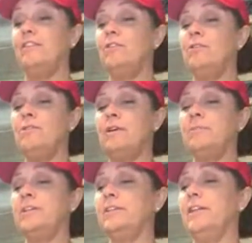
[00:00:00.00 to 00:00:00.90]
Oh, I'm
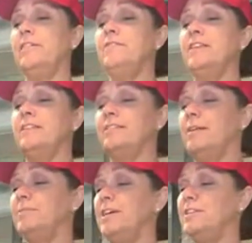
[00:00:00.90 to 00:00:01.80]
going to love this. I'm
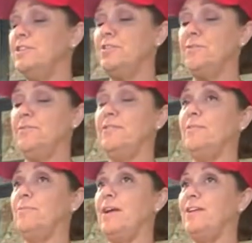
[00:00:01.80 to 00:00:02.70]
telling you, the
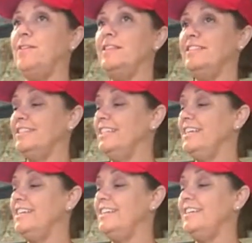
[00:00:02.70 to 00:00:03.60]
red on this
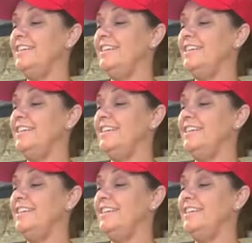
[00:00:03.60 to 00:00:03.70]
lid